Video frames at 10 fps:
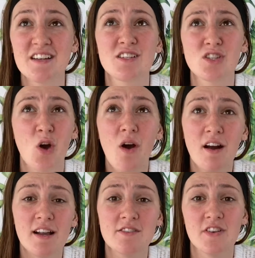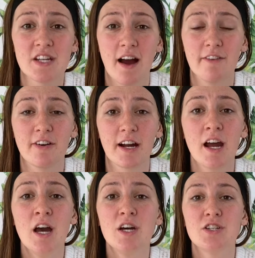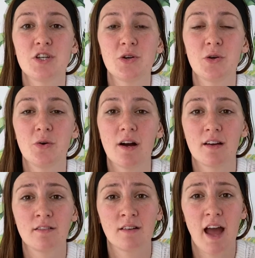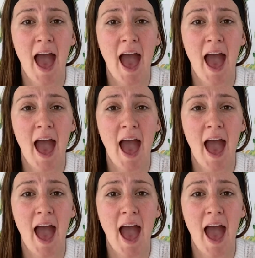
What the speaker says: It is so hard as a photographer to